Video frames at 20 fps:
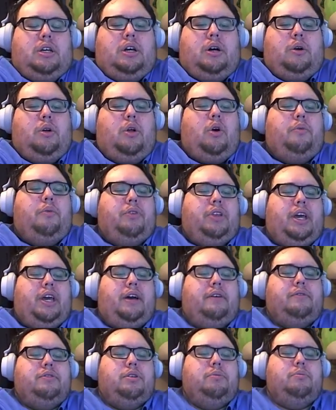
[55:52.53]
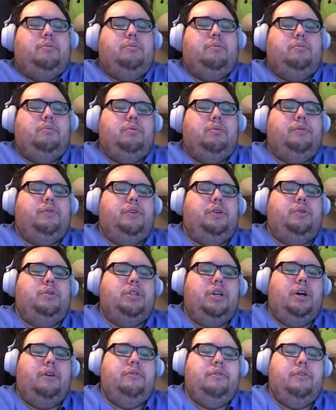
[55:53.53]
I'll hopefully have some review
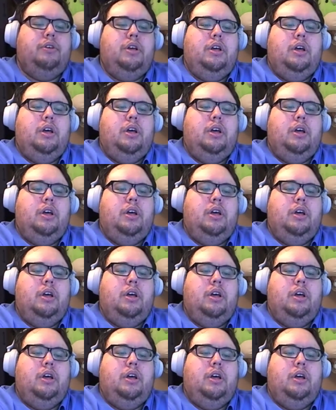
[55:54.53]
stuff.